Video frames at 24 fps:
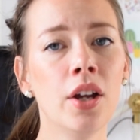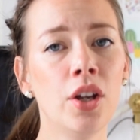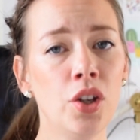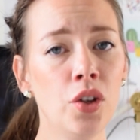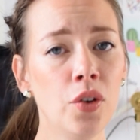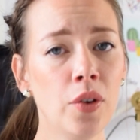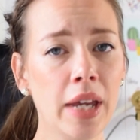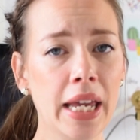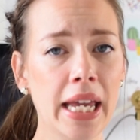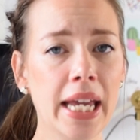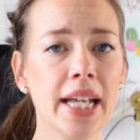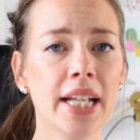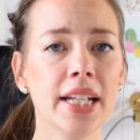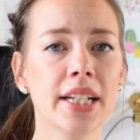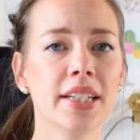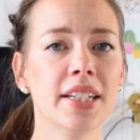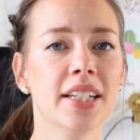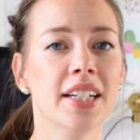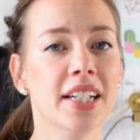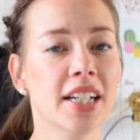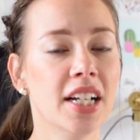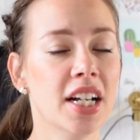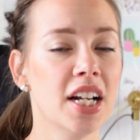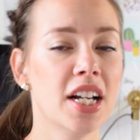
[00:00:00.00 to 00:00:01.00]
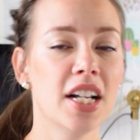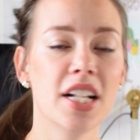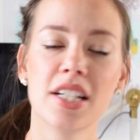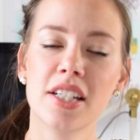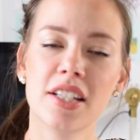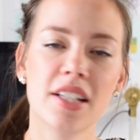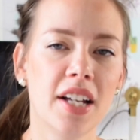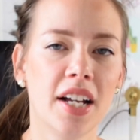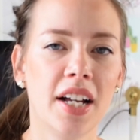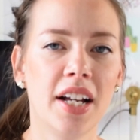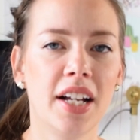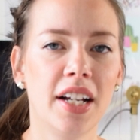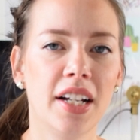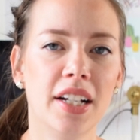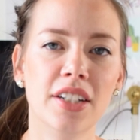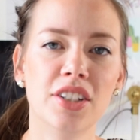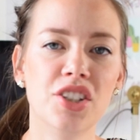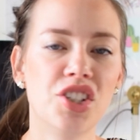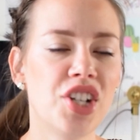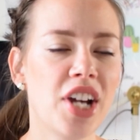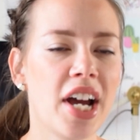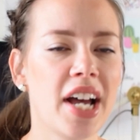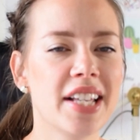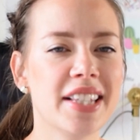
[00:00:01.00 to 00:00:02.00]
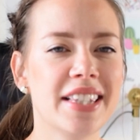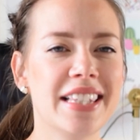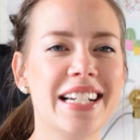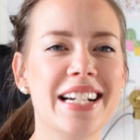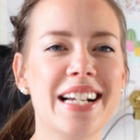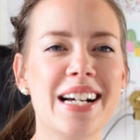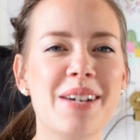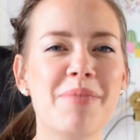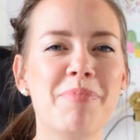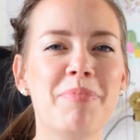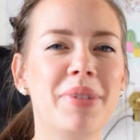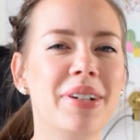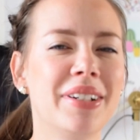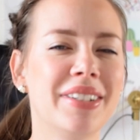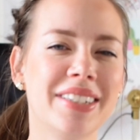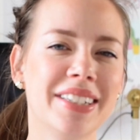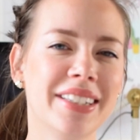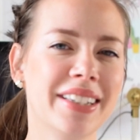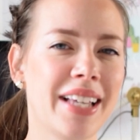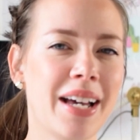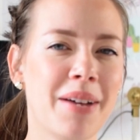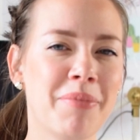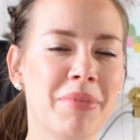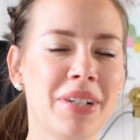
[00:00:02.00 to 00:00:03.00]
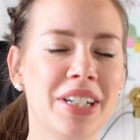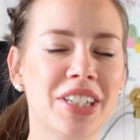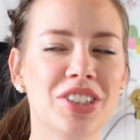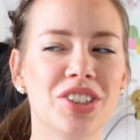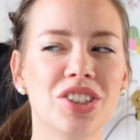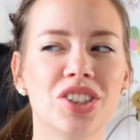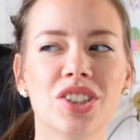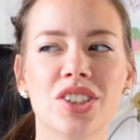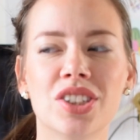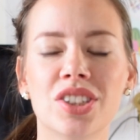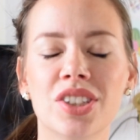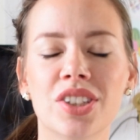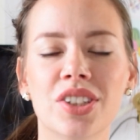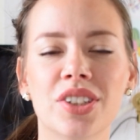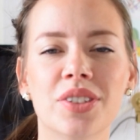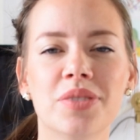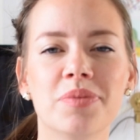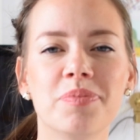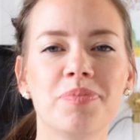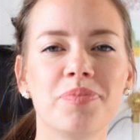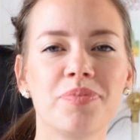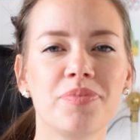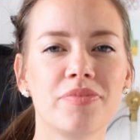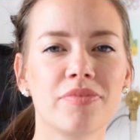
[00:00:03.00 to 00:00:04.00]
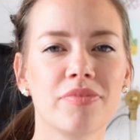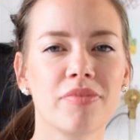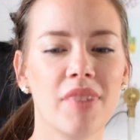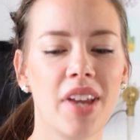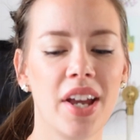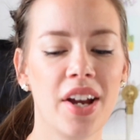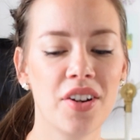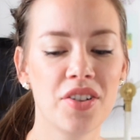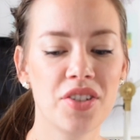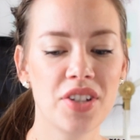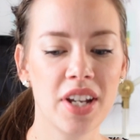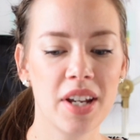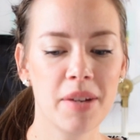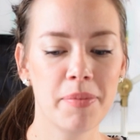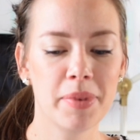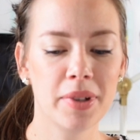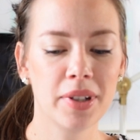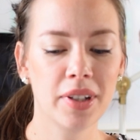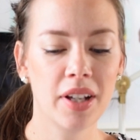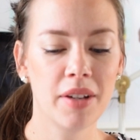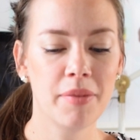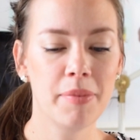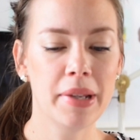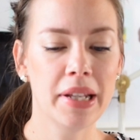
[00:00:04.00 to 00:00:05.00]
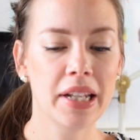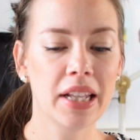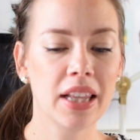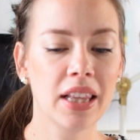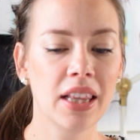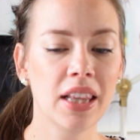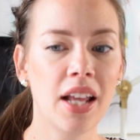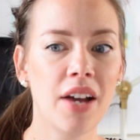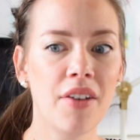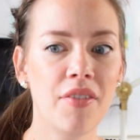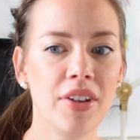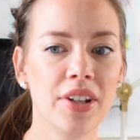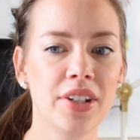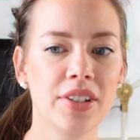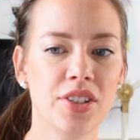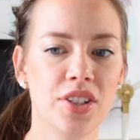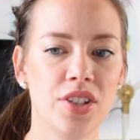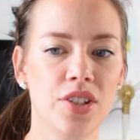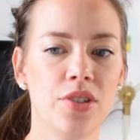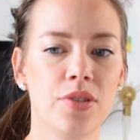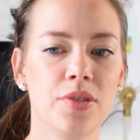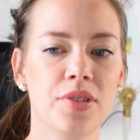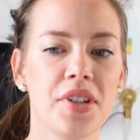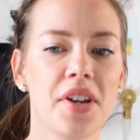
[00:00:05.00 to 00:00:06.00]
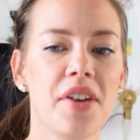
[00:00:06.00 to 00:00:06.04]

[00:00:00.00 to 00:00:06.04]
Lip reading: You can jazz it up, but not that much. So Airtable I've been loving to use.